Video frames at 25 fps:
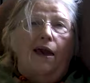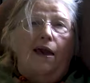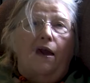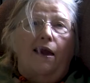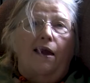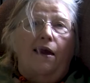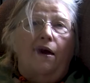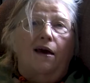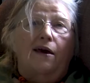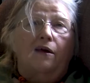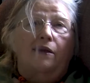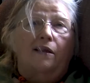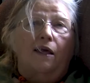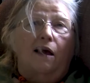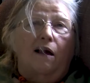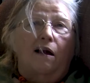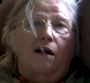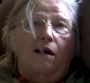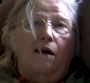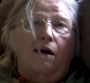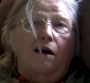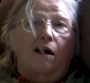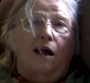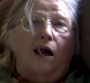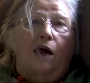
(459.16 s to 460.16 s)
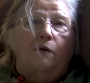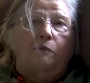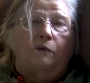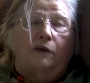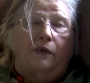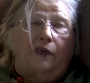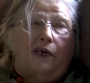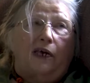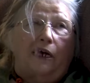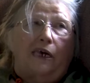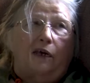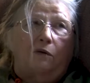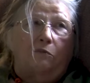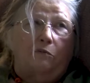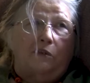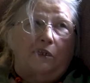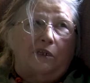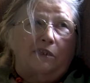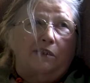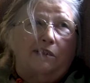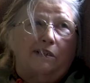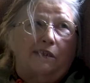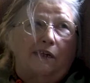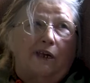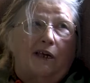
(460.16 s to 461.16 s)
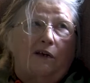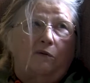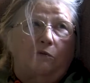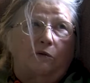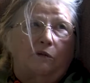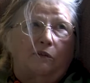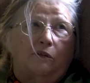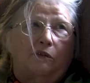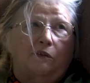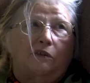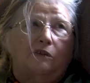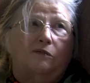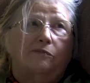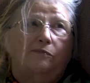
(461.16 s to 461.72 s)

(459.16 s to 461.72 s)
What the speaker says: And I became disabled